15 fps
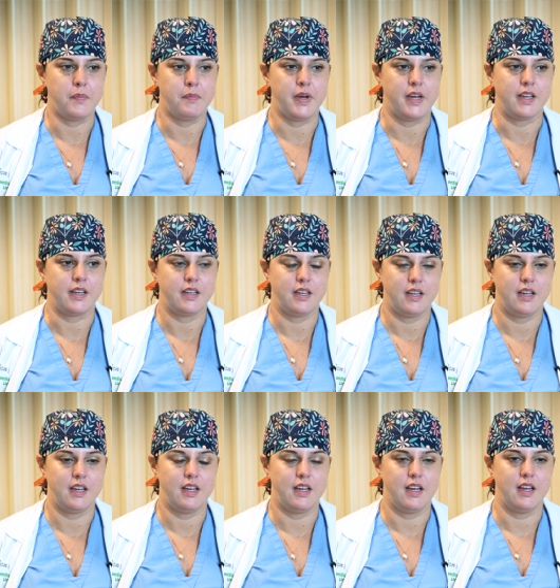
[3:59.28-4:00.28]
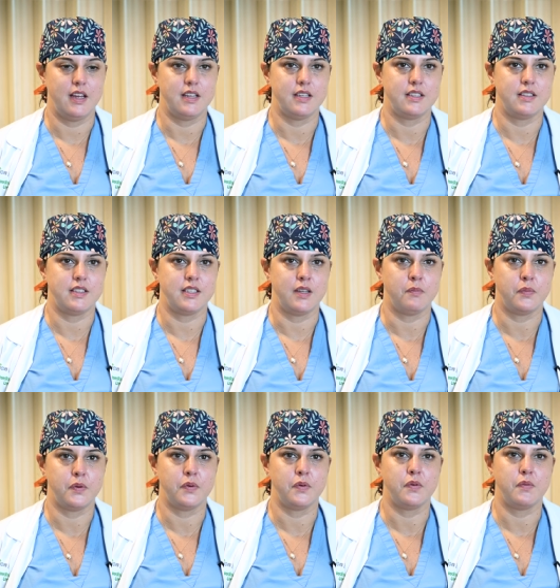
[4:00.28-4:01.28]
but
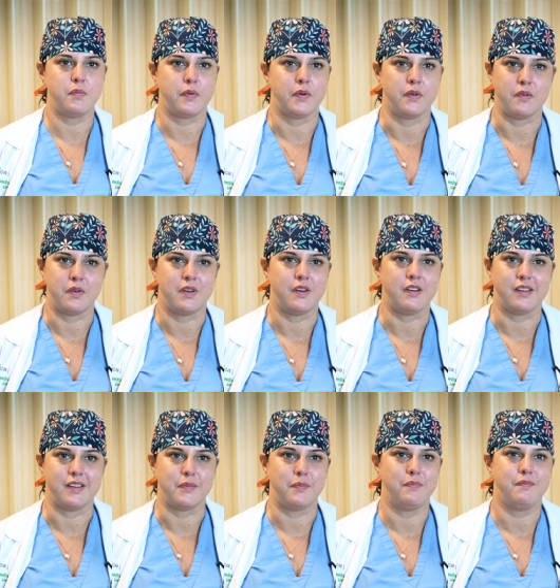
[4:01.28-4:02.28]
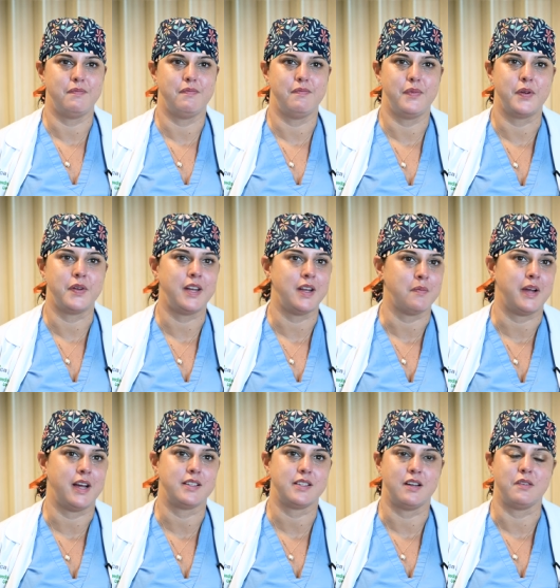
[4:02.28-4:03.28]
simple protocol is putting a
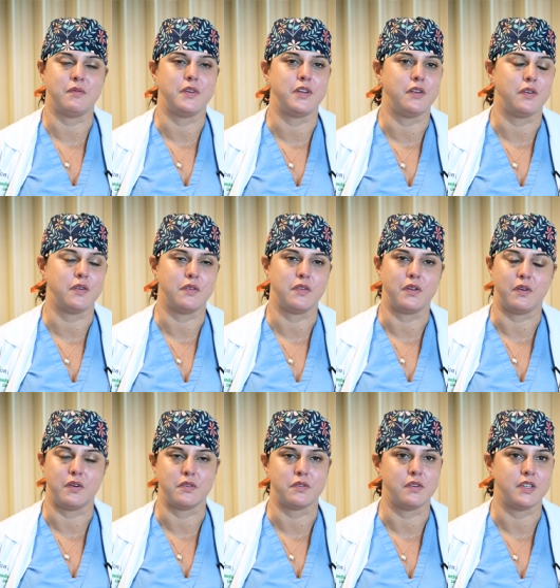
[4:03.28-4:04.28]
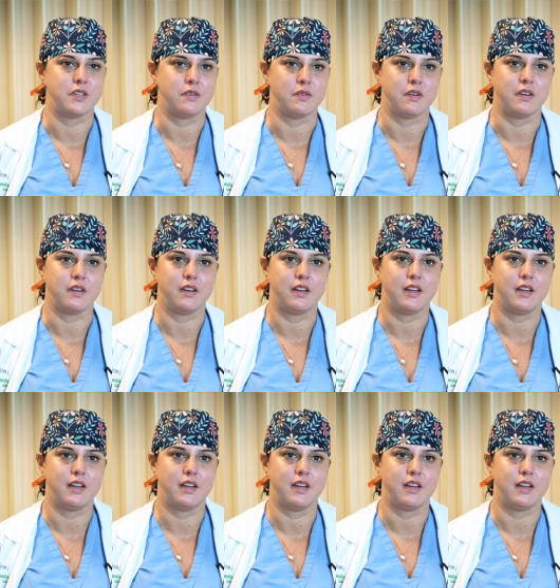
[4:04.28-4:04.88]
mask on when you go to the grocery store